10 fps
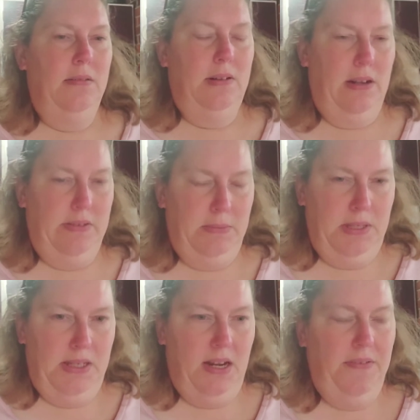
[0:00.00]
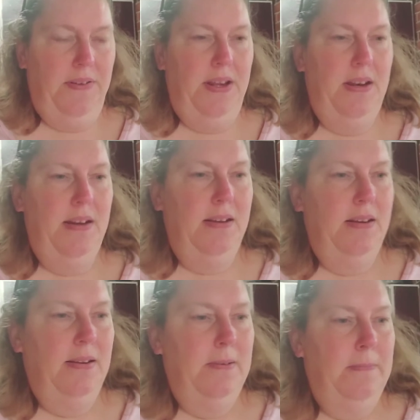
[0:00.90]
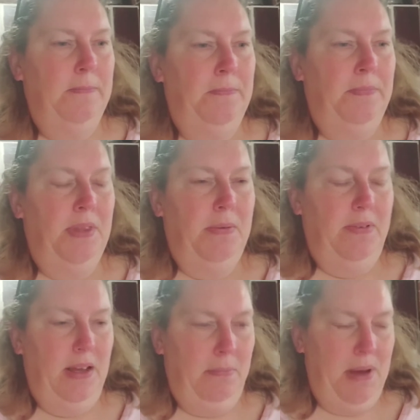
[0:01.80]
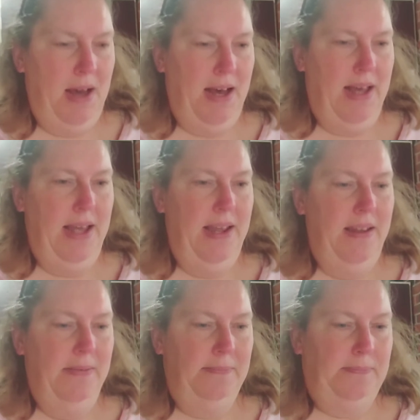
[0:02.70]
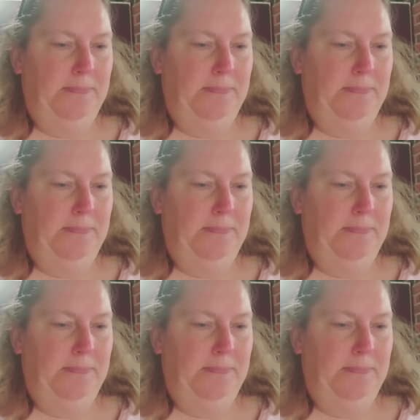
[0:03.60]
We're gonna have some stuffing. We've got pie.